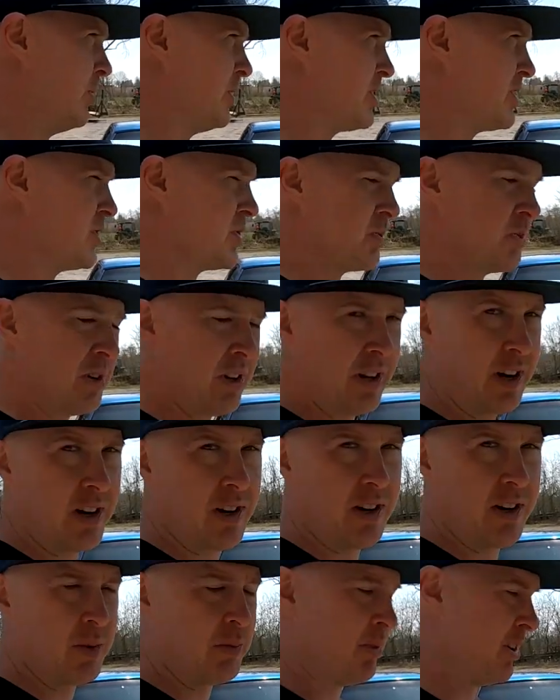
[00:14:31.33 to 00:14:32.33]
which is really
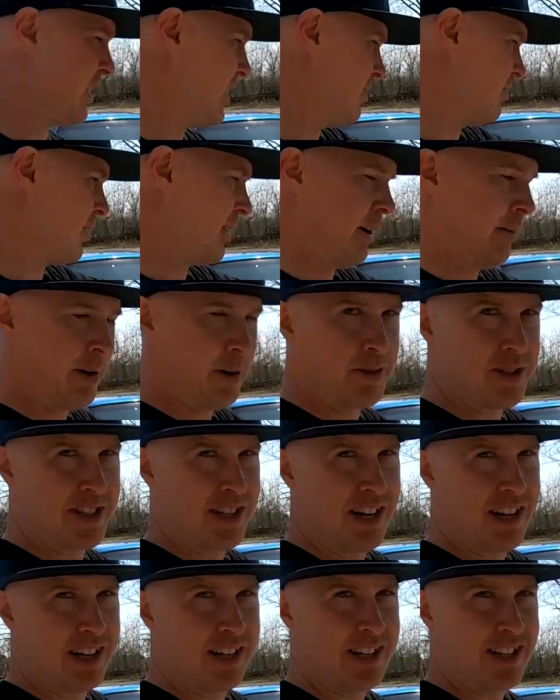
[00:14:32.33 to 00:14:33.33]
hard to believe when I'm
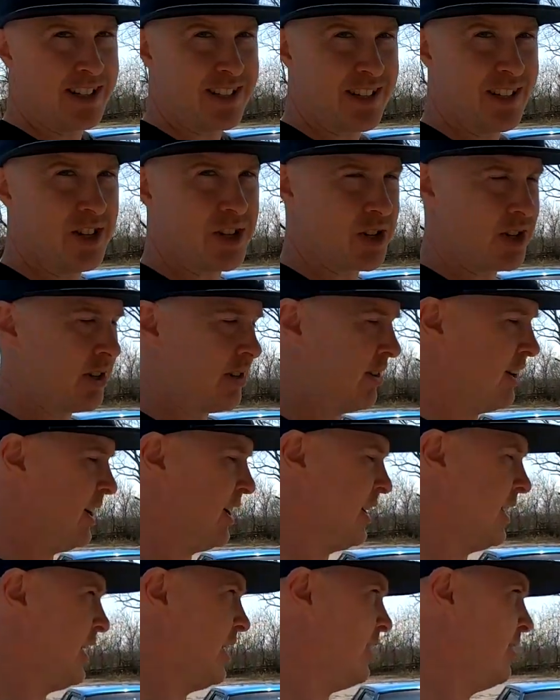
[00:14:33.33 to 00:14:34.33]
outside in a t-shirt
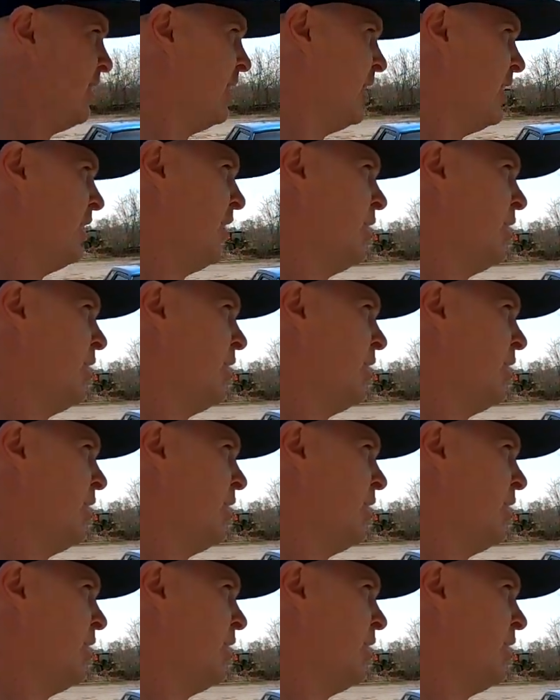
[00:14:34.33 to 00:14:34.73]
right now.